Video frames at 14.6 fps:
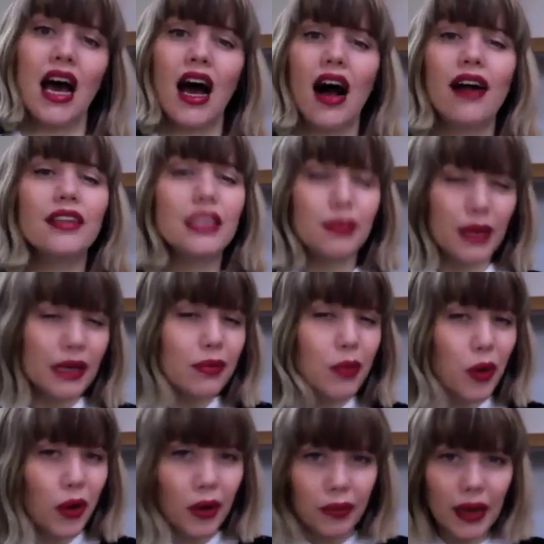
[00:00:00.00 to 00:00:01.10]
I'll speak
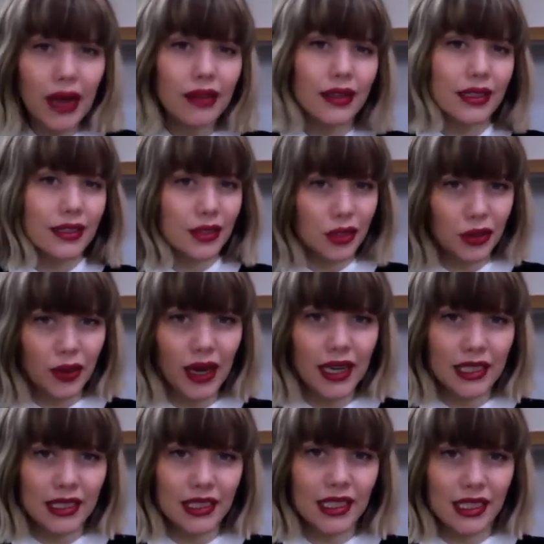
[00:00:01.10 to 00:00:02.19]
more about these 2
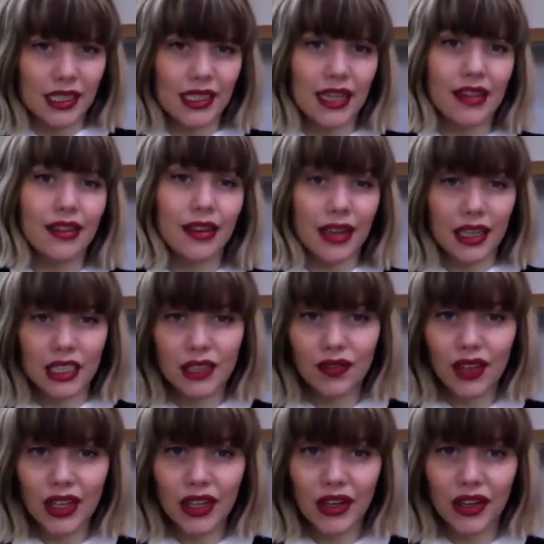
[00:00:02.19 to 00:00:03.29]
artists in the next
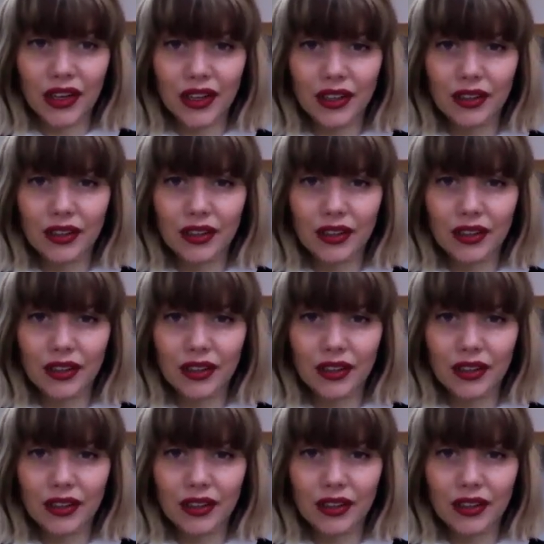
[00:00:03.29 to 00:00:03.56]
video.